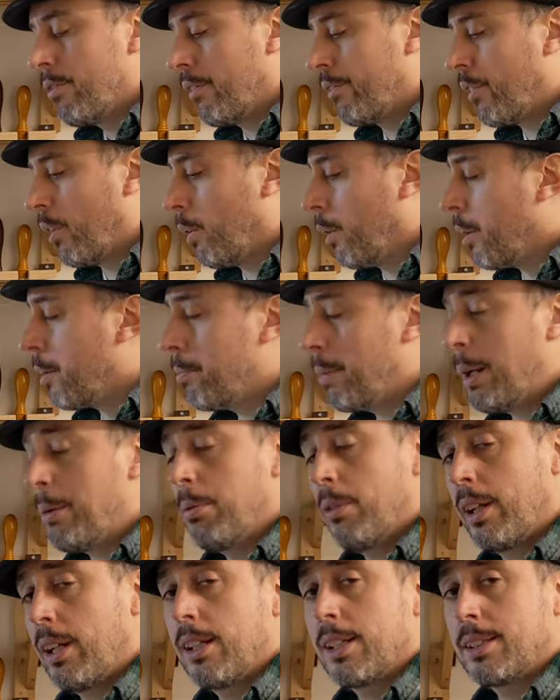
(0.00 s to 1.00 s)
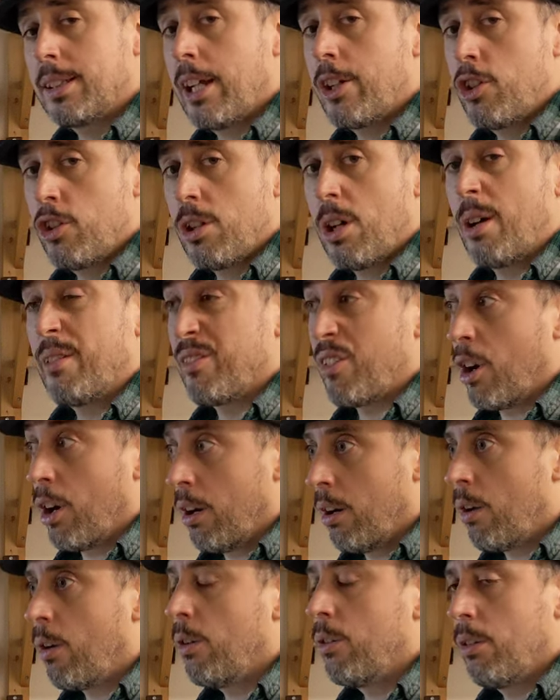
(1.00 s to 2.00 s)
For a lot of people, they're going to stay sharp for a
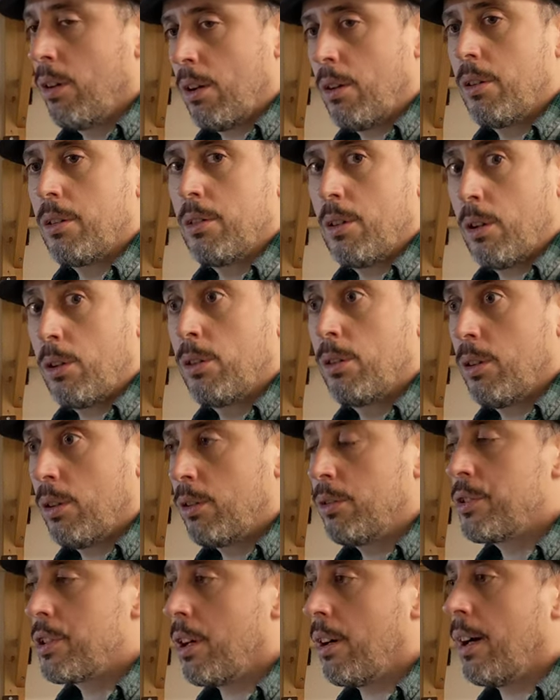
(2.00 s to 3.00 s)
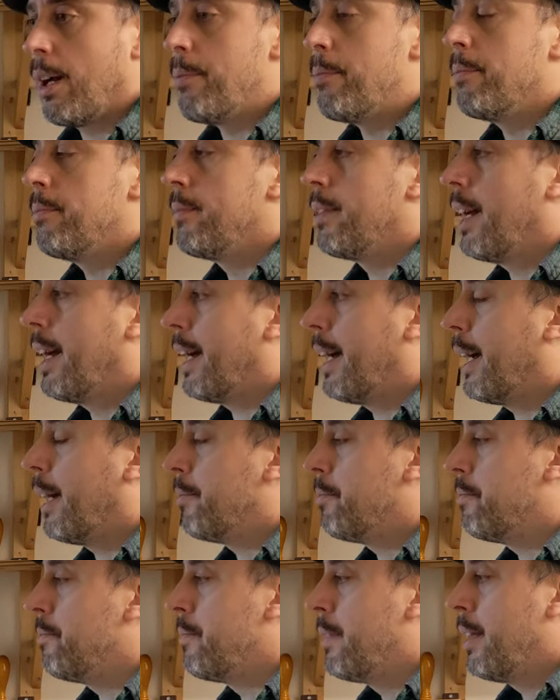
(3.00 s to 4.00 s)
long, long, long, long time.
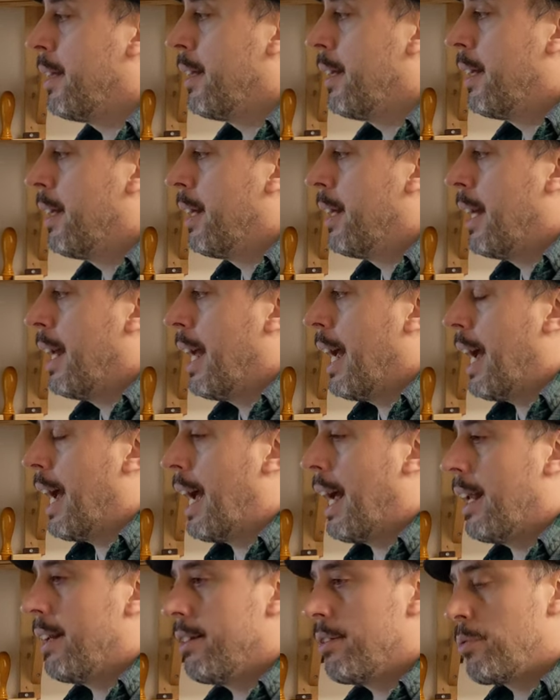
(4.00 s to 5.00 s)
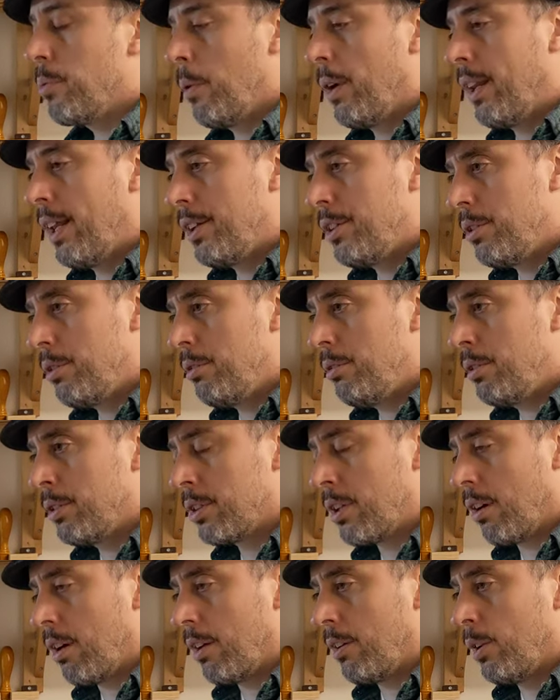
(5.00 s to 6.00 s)
And when they do
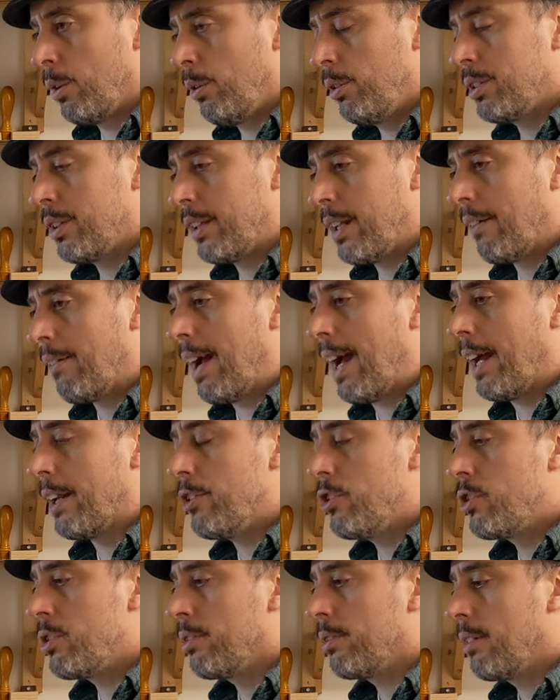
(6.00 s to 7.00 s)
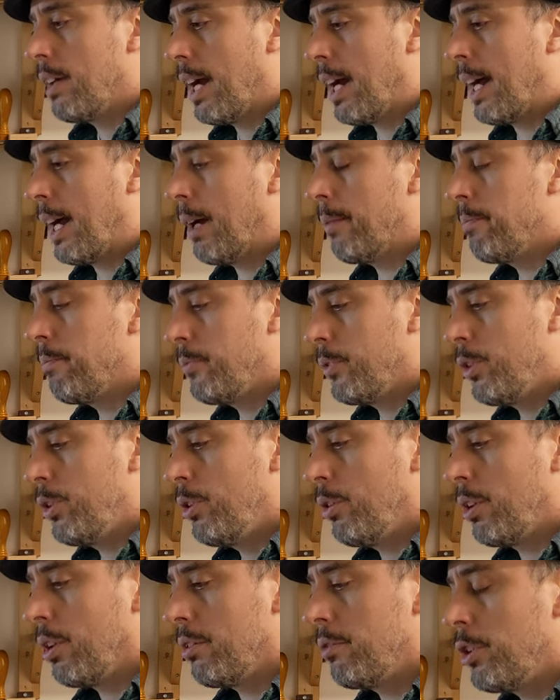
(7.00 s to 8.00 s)
start losing their edge,
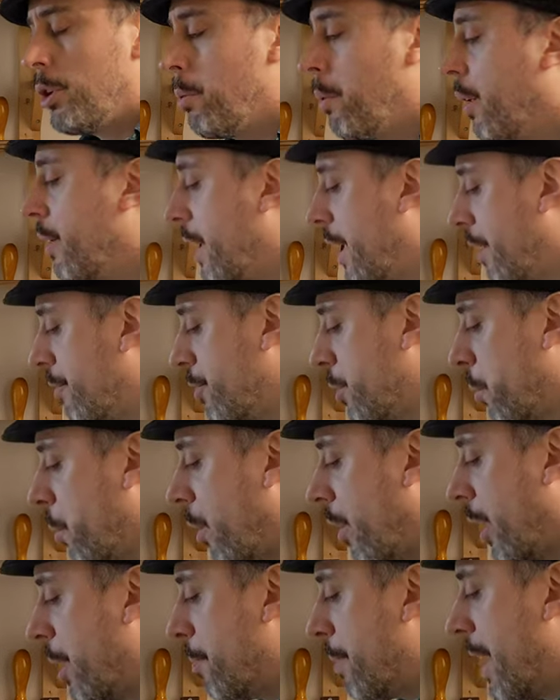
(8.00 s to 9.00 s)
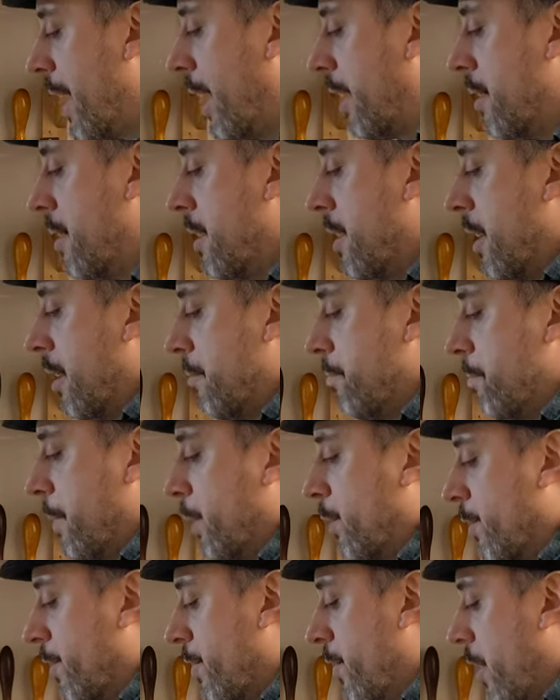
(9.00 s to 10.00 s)
you won't have to worry about
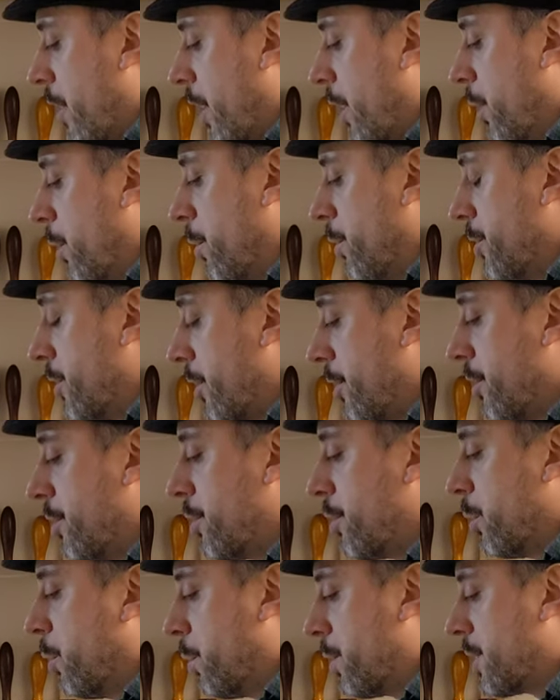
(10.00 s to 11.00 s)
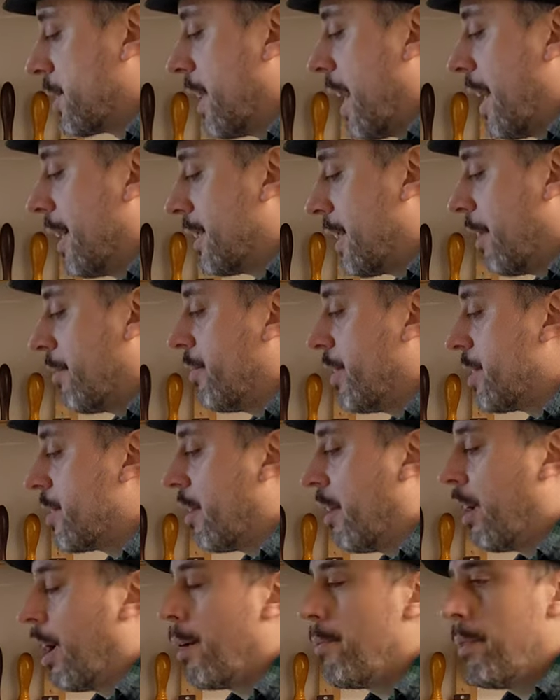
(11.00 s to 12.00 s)
mill files and saw sets every
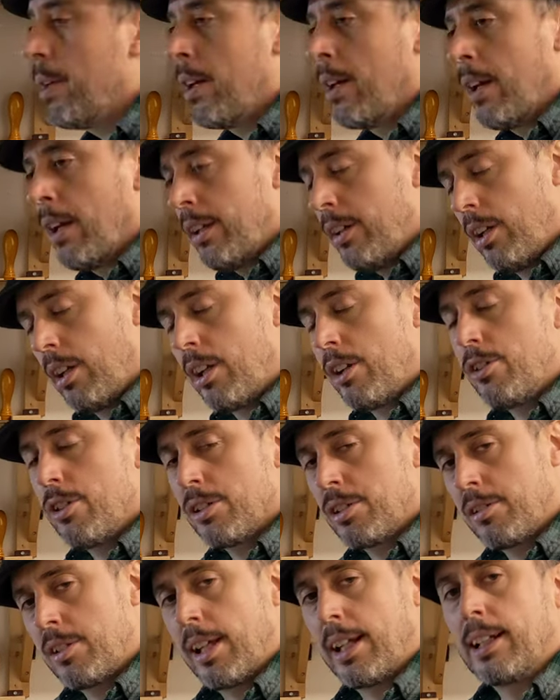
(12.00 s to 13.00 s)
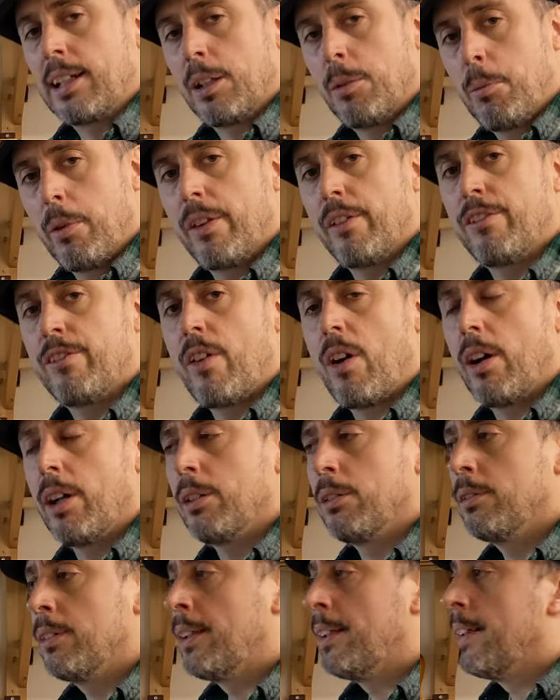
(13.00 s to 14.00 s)
time. You can just tickle them with a
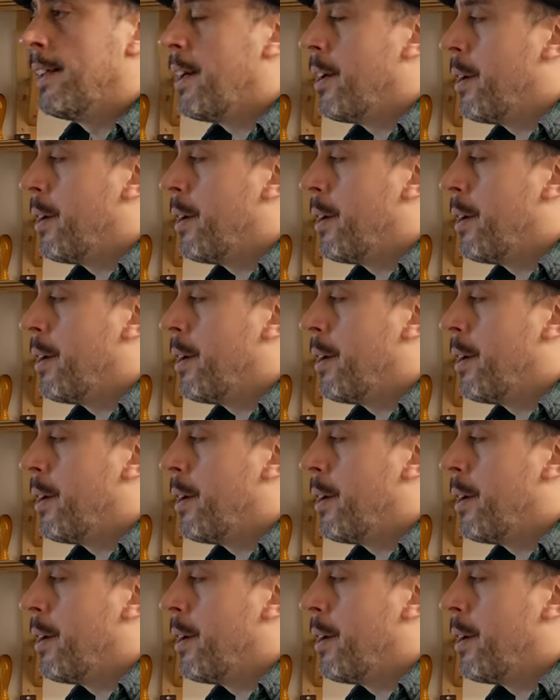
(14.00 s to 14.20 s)
file.